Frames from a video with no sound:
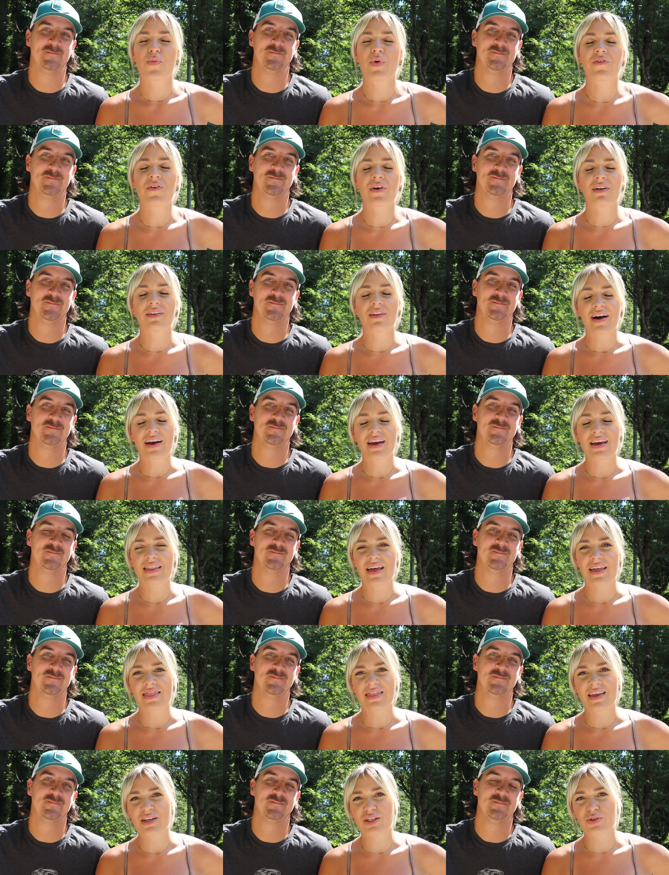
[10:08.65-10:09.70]
Speaker 1: We feel lucky
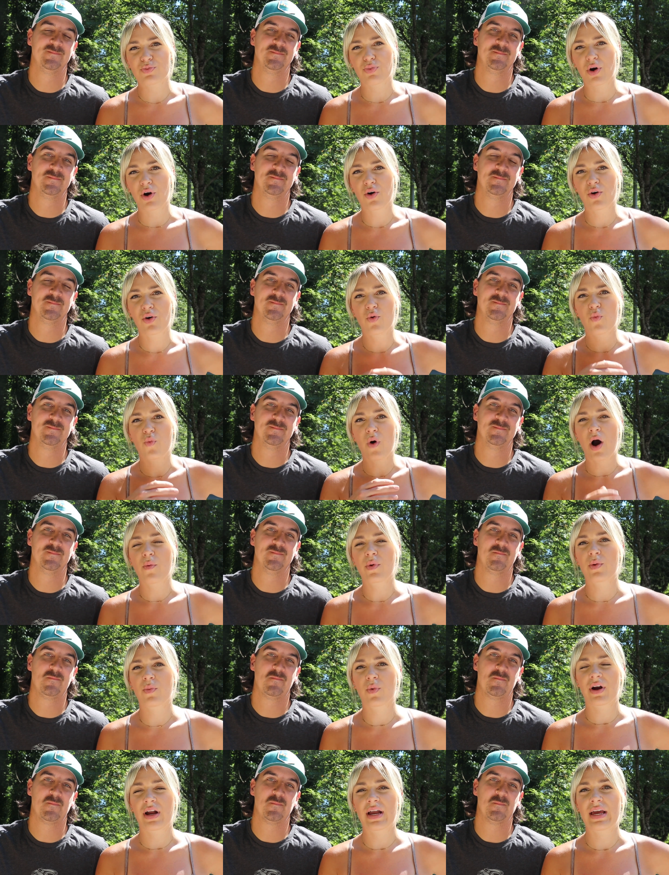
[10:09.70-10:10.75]
that things broke while we
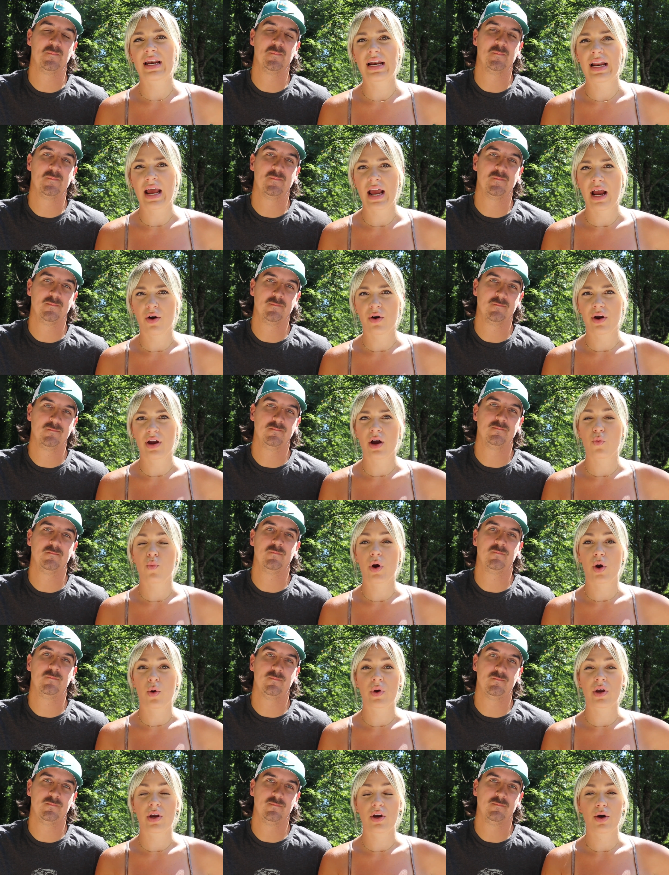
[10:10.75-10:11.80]
were in an area
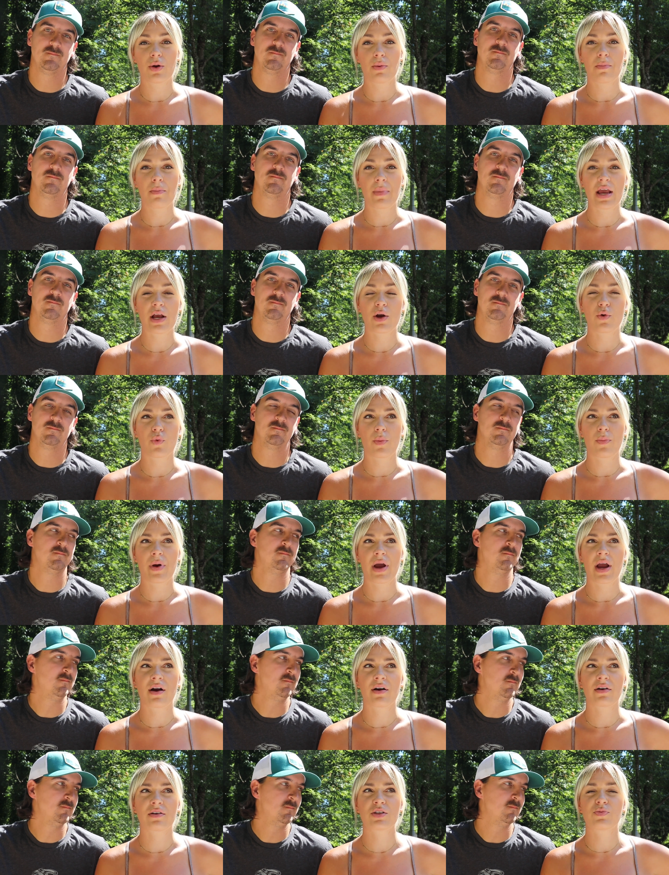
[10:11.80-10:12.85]
where we could make
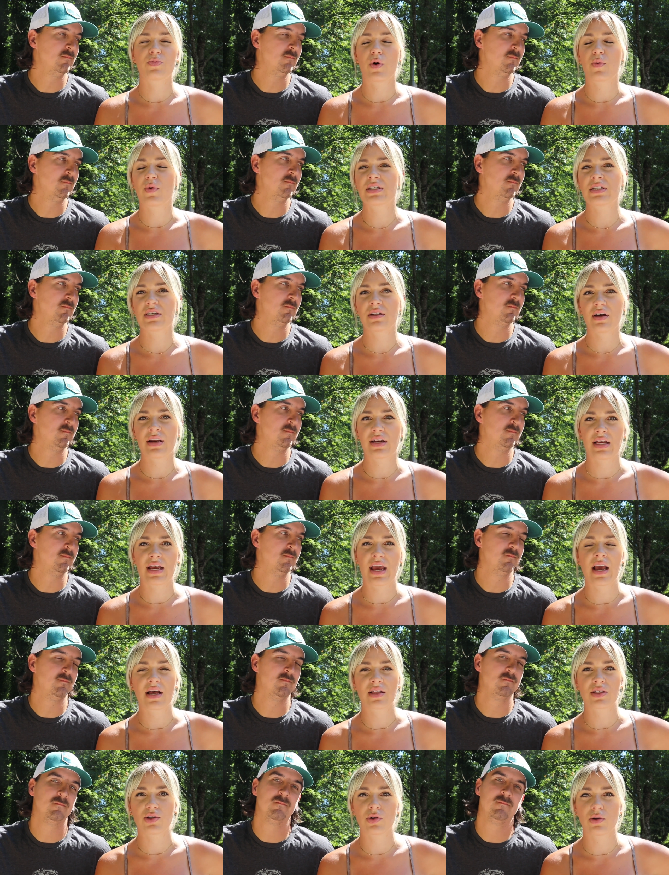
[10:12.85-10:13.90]
repairs, but we still had to
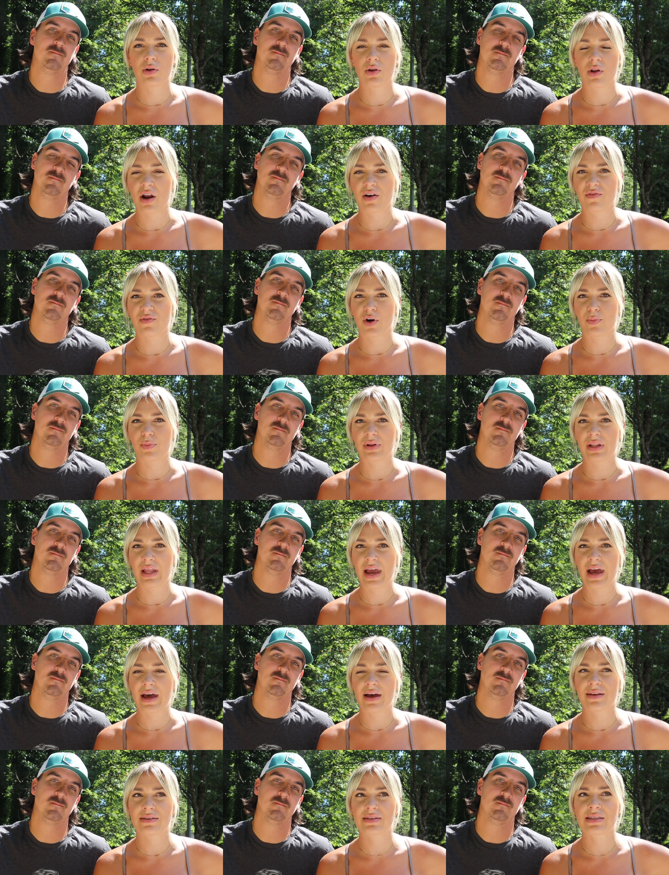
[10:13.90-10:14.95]
cancel a lot of our
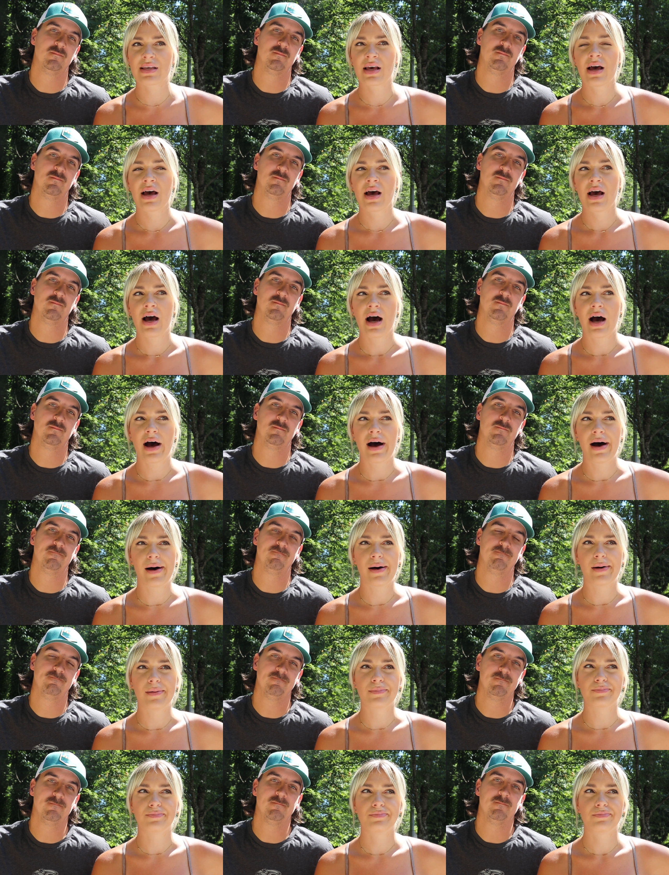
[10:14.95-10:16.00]
plans
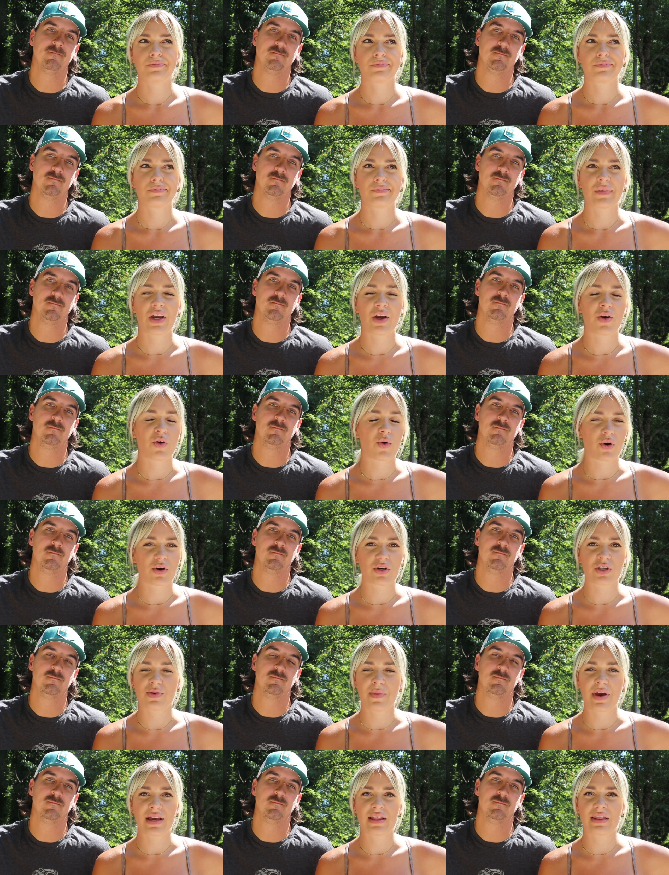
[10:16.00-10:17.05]
um, in order
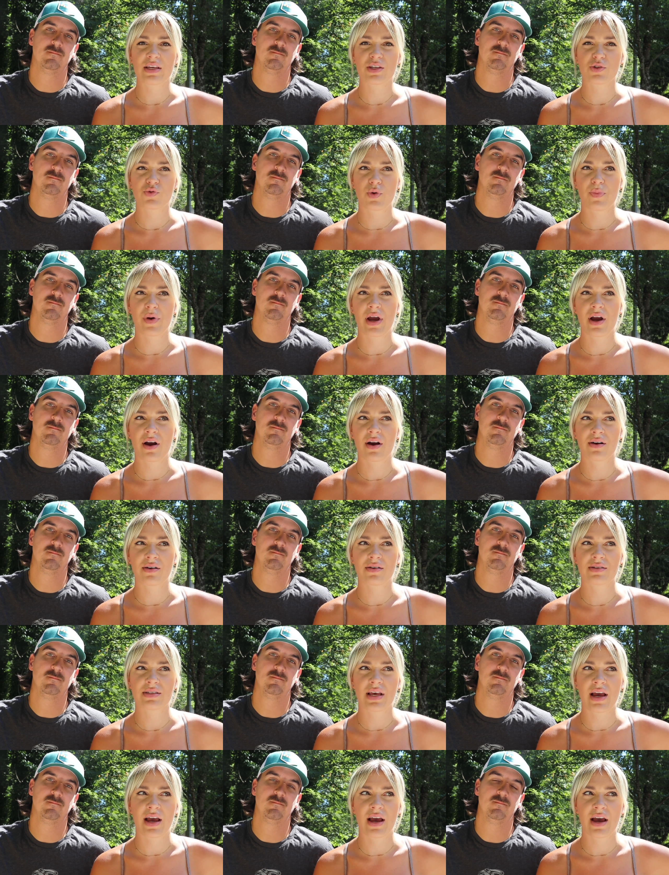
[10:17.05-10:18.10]
to make these
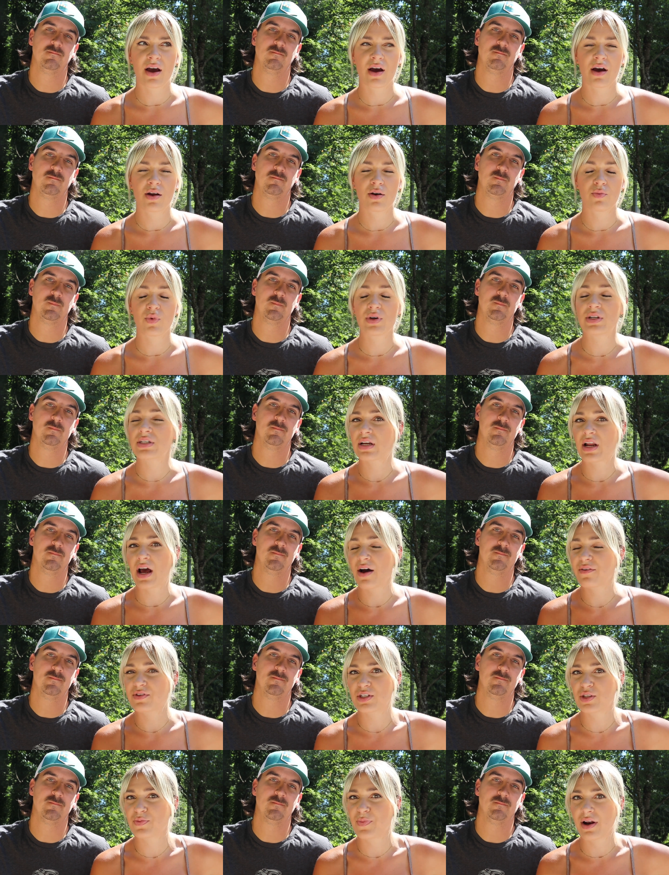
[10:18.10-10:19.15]
repairs, and we did
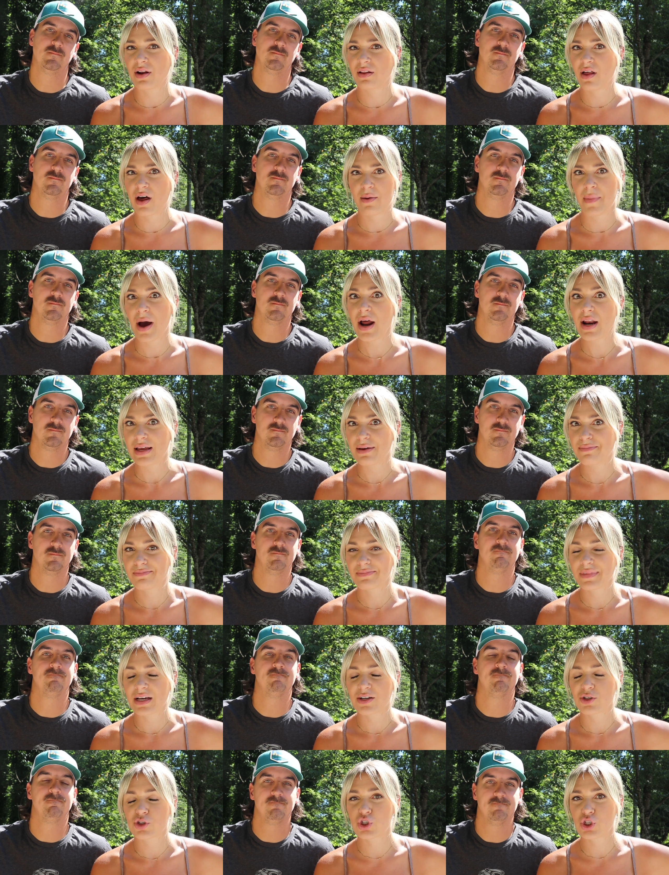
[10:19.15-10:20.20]
have to spend a lot of money.
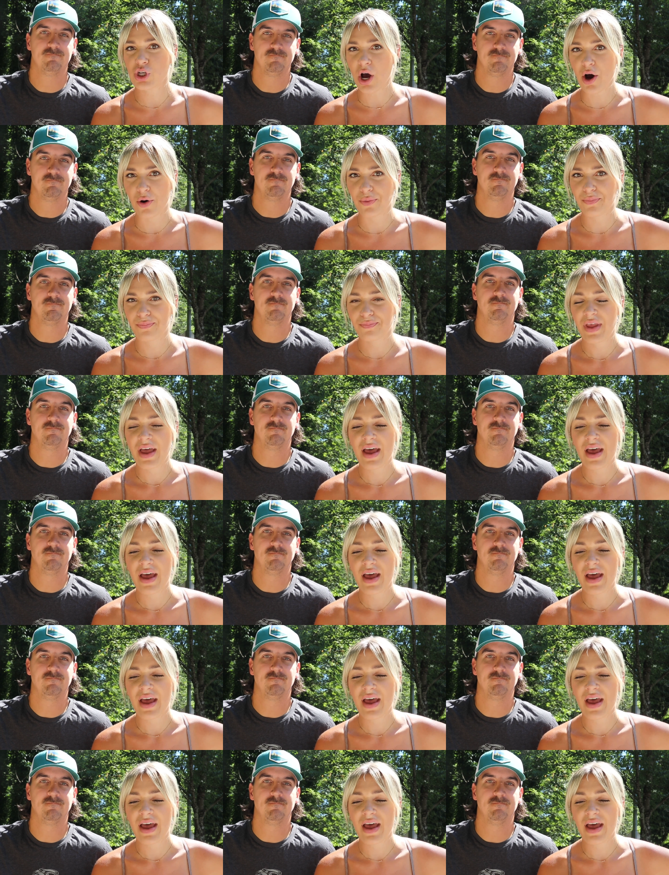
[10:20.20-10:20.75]
So,